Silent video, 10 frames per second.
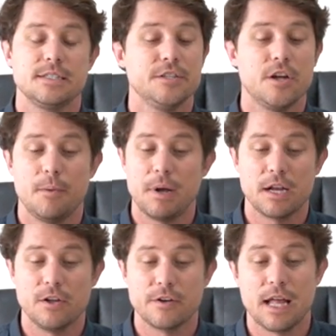you know, among
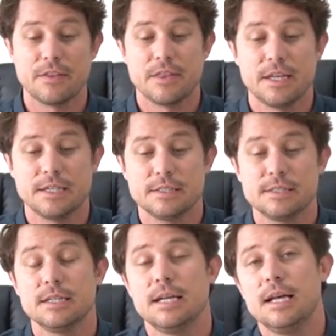a lot of other things.
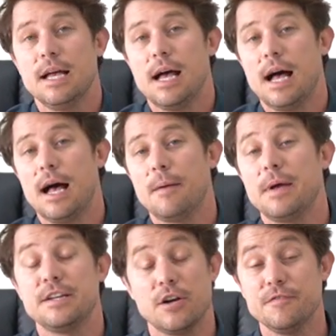
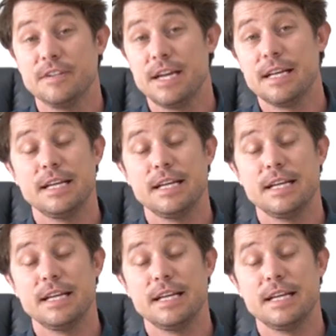And don't forget,